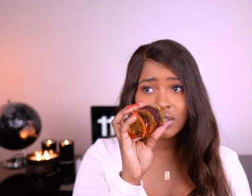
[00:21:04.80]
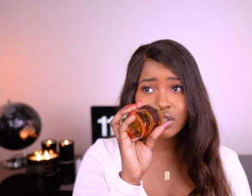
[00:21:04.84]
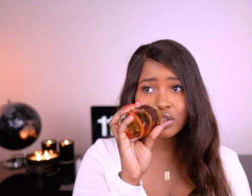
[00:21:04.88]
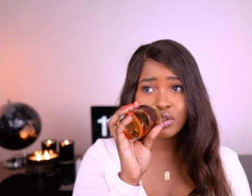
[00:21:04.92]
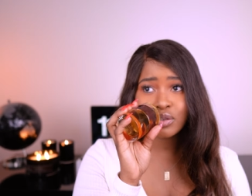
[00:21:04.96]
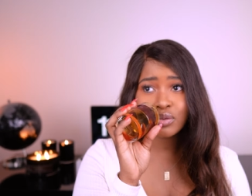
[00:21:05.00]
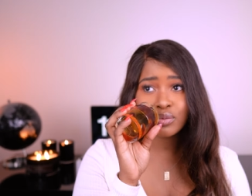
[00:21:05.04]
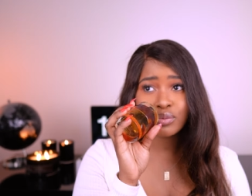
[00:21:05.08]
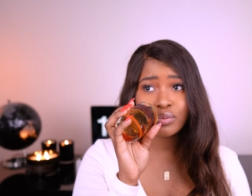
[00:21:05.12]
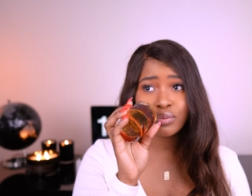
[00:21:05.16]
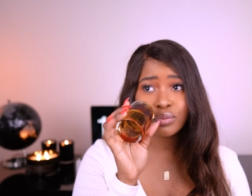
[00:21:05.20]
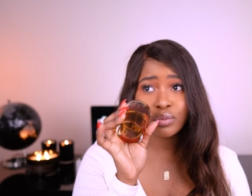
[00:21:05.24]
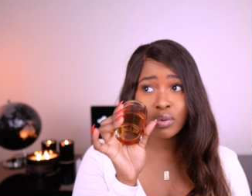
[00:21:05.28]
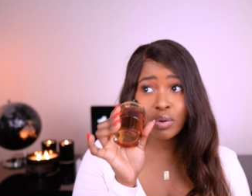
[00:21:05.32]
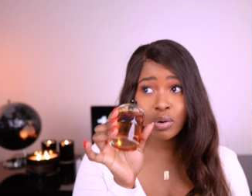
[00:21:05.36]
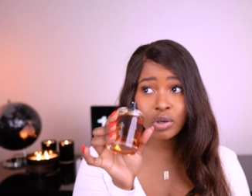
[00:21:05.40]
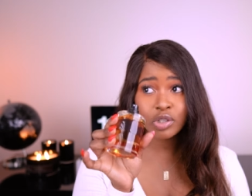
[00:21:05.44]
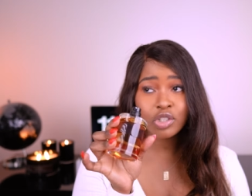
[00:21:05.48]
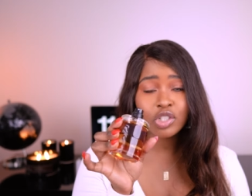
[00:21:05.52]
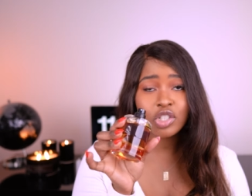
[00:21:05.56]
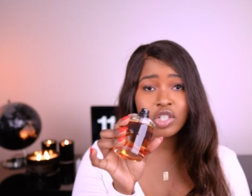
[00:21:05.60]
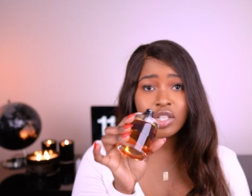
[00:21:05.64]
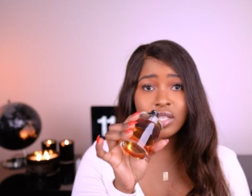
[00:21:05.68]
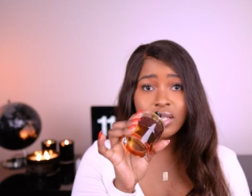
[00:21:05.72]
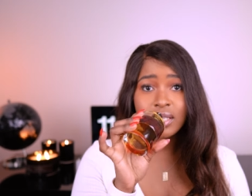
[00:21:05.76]
Just
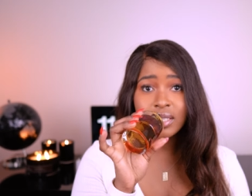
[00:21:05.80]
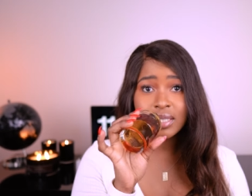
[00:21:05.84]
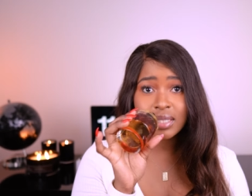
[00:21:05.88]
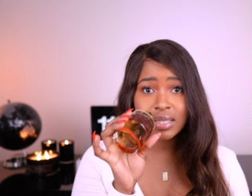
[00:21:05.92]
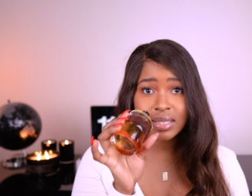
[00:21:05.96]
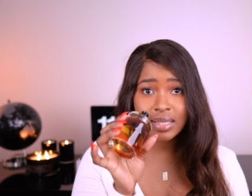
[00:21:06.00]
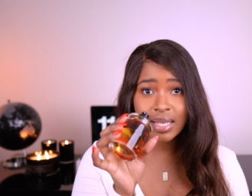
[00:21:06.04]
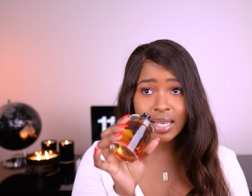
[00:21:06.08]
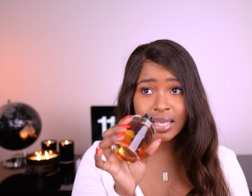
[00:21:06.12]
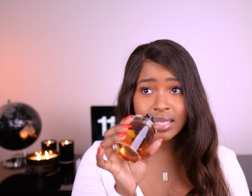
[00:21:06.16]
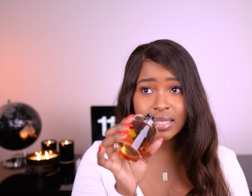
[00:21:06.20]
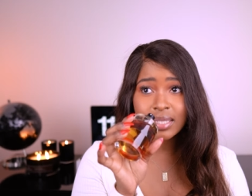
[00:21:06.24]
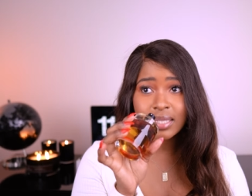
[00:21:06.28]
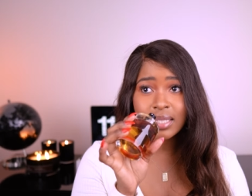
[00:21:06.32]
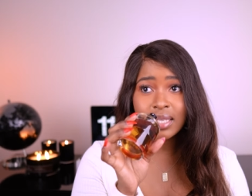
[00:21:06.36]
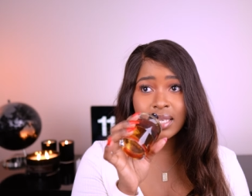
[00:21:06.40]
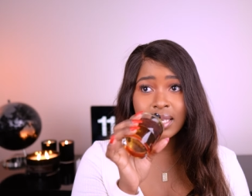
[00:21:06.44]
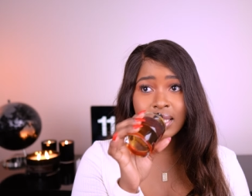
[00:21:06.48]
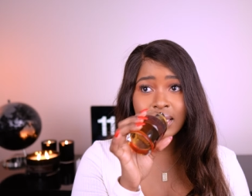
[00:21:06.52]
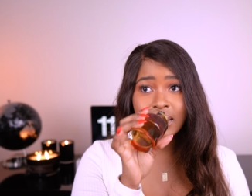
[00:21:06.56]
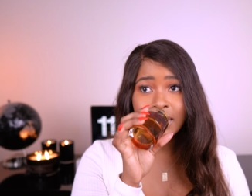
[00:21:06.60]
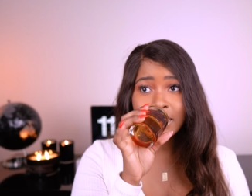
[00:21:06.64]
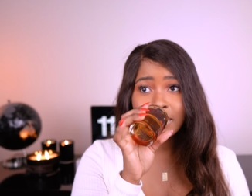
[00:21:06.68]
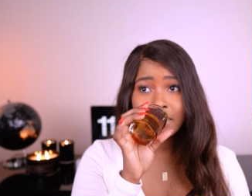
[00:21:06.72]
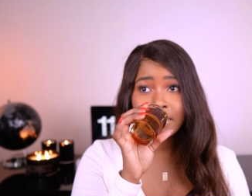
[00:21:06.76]
raunchy,
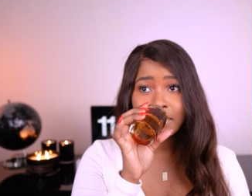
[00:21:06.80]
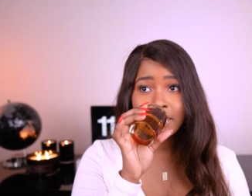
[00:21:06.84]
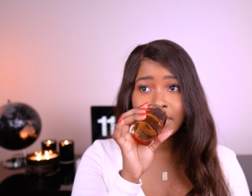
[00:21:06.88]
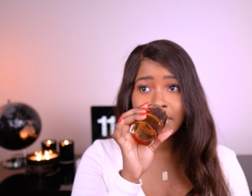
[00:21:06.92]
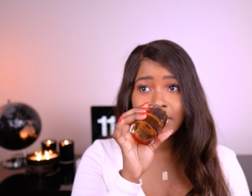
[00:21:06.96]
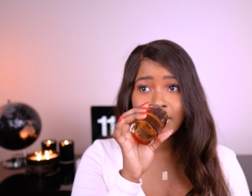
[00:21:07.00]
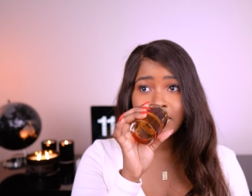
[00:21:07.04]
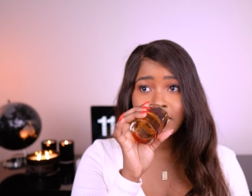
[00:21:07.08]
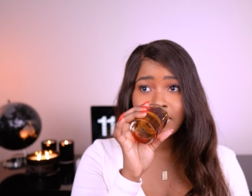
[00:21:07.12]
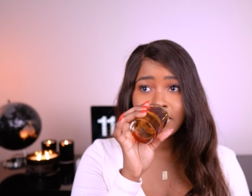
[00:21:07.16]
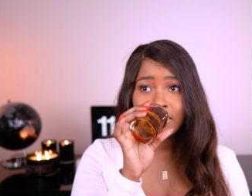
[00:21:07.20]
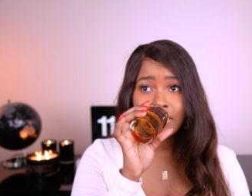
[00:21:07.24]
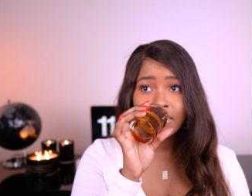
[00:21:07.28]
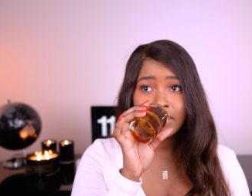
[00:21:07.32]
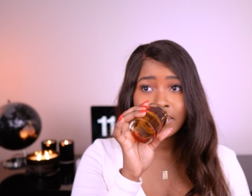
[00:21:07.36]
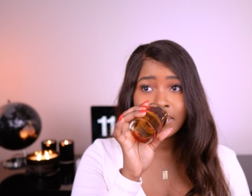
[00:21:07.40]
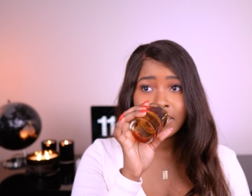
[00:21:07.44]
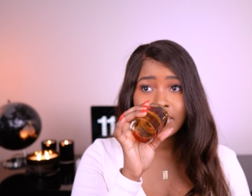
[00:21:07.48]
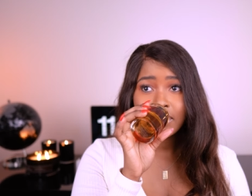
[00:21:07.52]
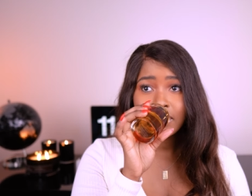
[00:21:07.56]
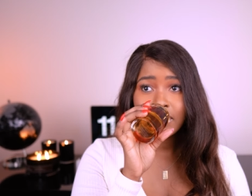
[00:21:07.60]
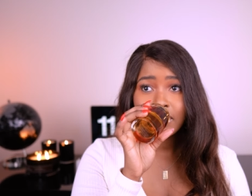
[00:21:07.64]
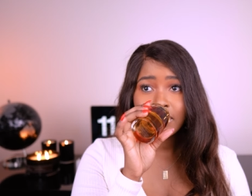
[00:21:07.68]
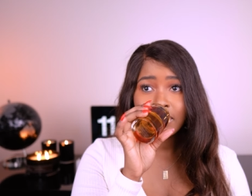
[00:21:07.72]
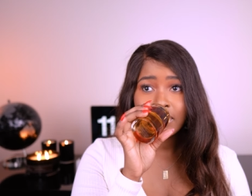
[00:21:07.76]
sexy.
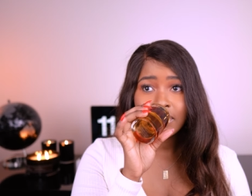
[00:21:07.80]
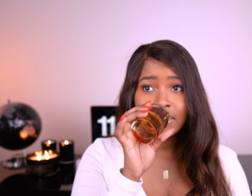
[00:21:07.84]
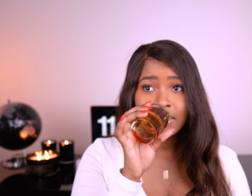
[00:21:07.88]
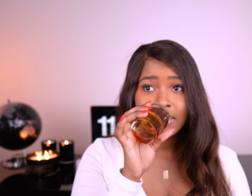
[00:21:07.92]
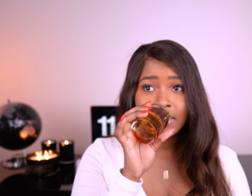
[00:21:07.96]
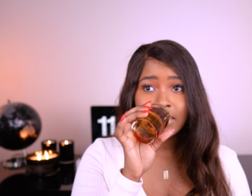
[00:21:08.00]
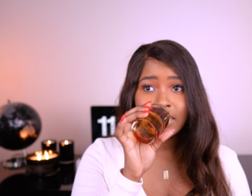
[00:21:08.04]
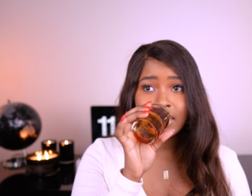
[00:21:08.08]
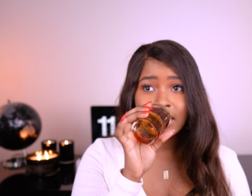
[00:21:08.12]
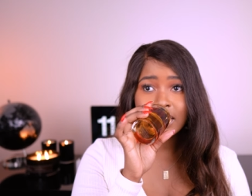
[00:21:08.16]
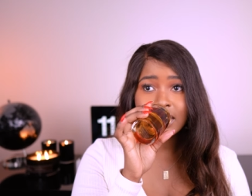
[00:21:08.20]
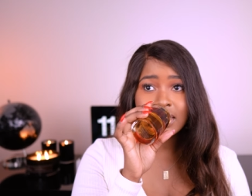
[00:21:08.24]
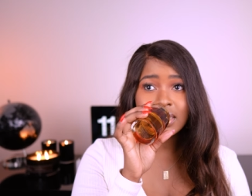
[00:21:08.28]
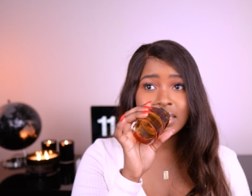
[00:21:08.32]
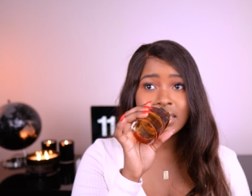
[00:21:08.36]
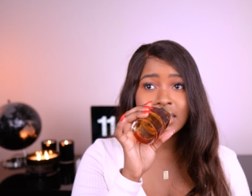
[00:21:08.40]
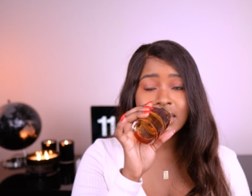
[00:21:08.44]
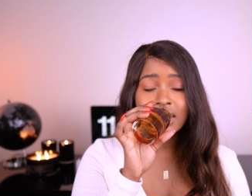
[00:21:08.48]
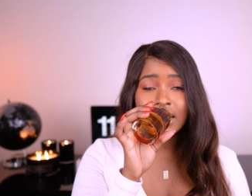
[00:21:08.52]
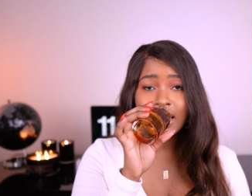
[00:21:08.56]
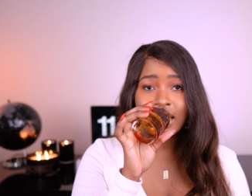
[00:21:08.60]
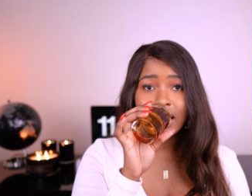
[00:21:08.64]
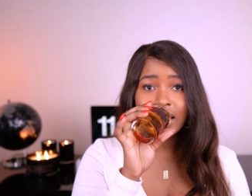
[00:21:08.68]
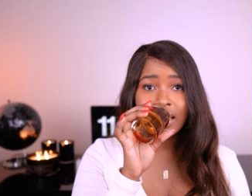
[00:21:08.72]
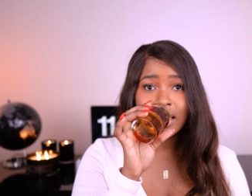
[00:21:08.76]
This
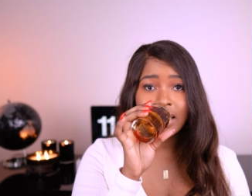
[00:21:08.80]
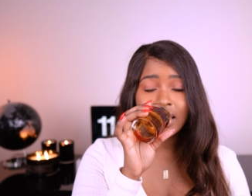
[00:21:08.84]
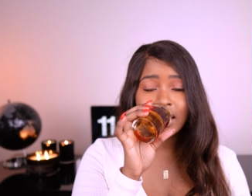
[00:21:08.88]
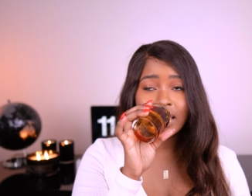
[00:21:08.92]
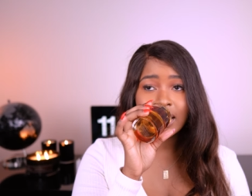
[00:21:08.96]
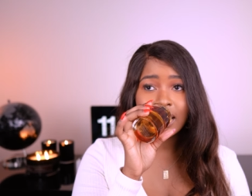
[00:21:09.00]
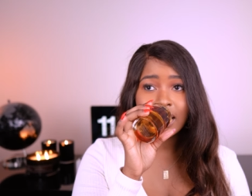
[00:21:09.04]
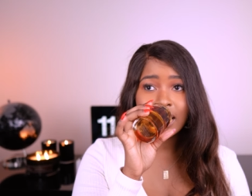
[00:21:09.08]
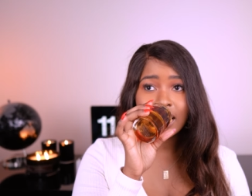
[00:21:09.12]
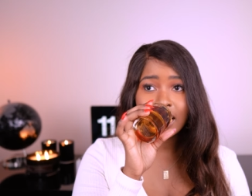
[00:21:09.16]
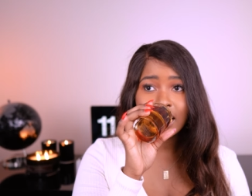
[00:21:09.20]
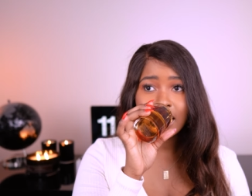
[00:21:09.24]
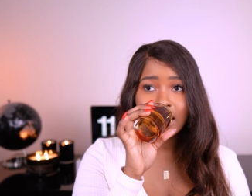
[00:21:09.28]
is like,